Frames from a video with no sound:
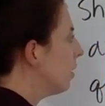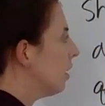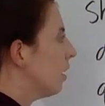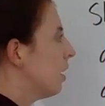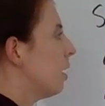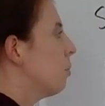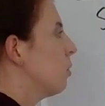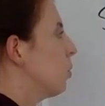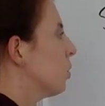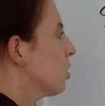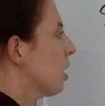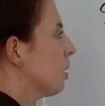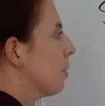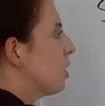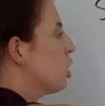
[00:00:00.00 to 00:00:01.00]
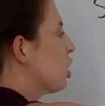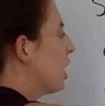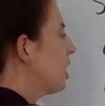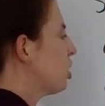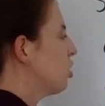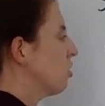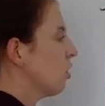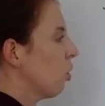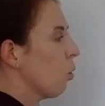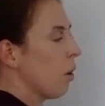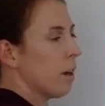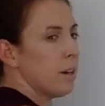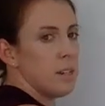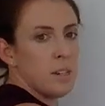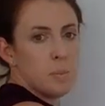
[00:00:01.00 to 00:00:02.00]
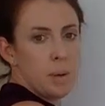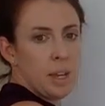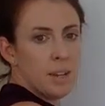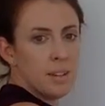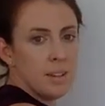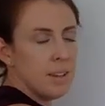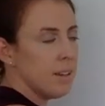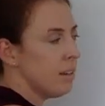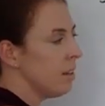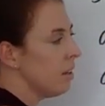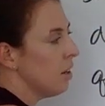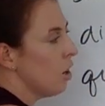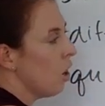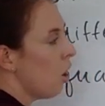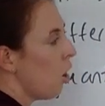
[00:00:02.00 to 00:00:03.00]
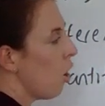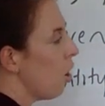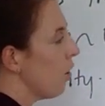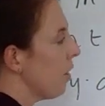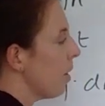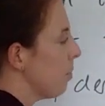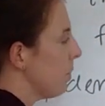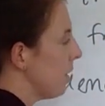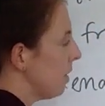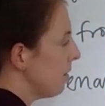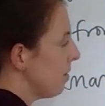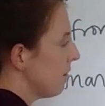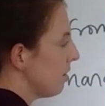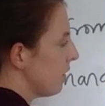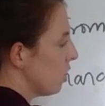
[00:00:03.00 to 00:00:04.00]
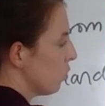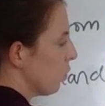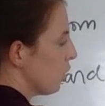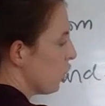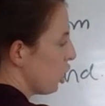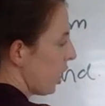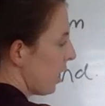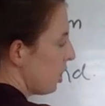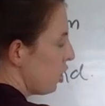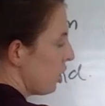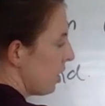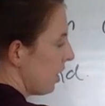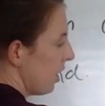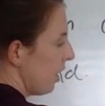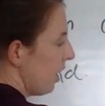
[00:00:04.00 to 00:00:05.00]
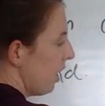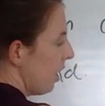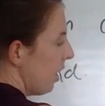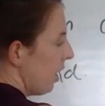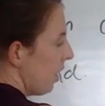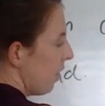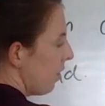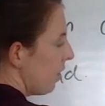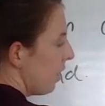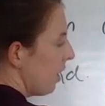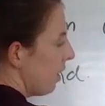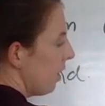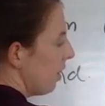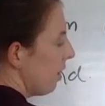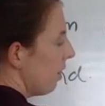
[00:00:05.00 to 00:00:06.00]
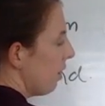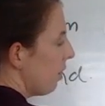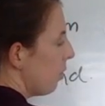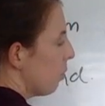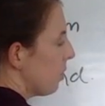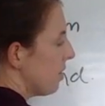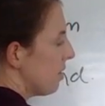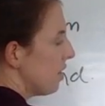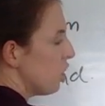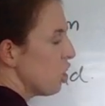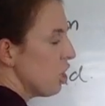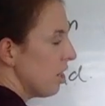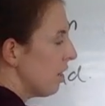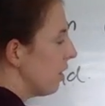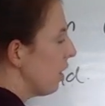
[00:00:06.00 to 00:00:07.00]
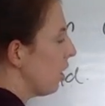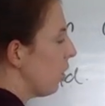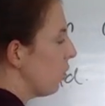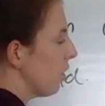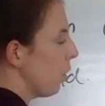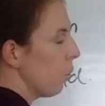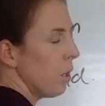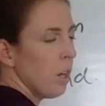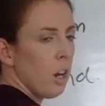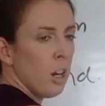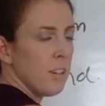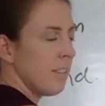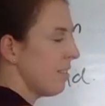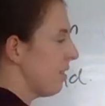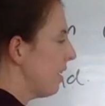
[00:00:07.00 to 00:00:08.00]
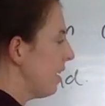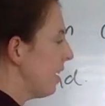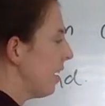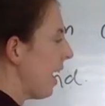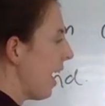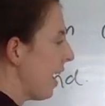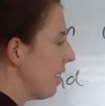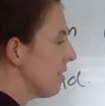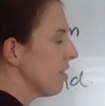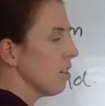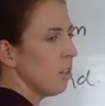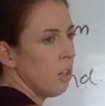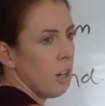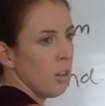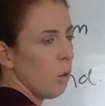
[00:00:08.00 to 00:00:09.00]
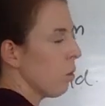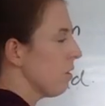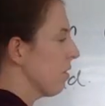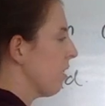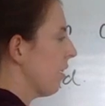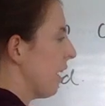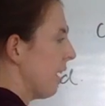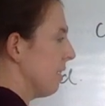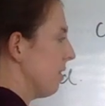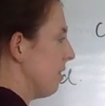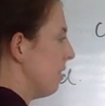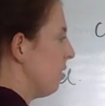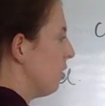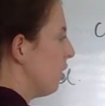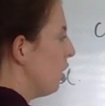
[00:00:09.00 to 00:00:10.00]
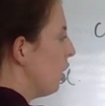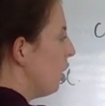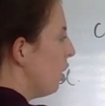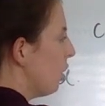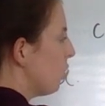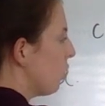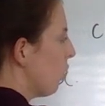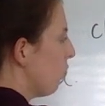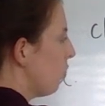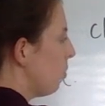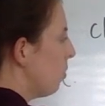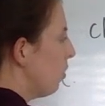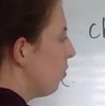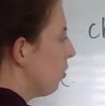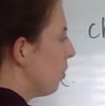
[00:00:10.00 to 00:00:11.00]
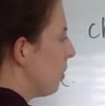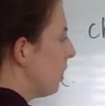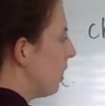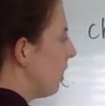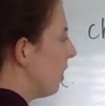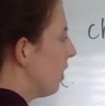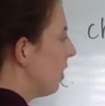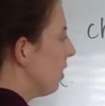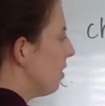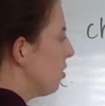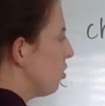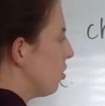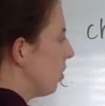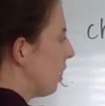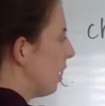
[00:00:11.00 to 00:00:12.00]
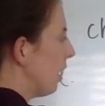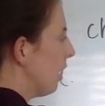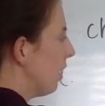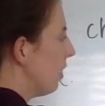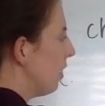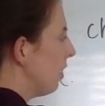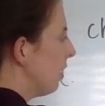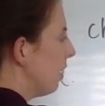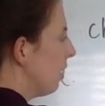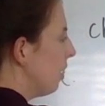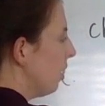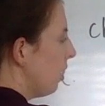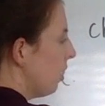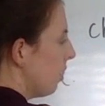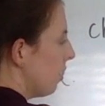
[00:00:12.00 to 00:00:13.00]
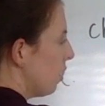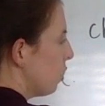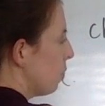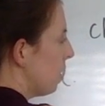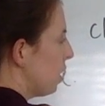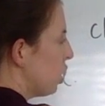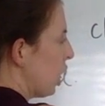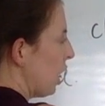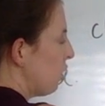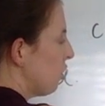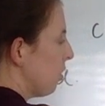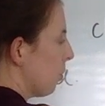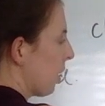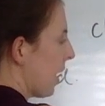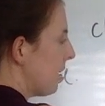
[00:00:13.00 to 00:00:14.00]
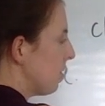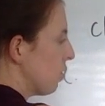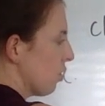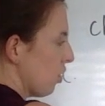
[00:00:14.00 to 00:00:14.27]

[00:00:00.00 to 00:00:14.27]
when we're talking about changes in quantity demanded, all that means is we're changing the position that we are sitting at along the horizontal axis. So if you move from here to here, there's been a change in the price, there's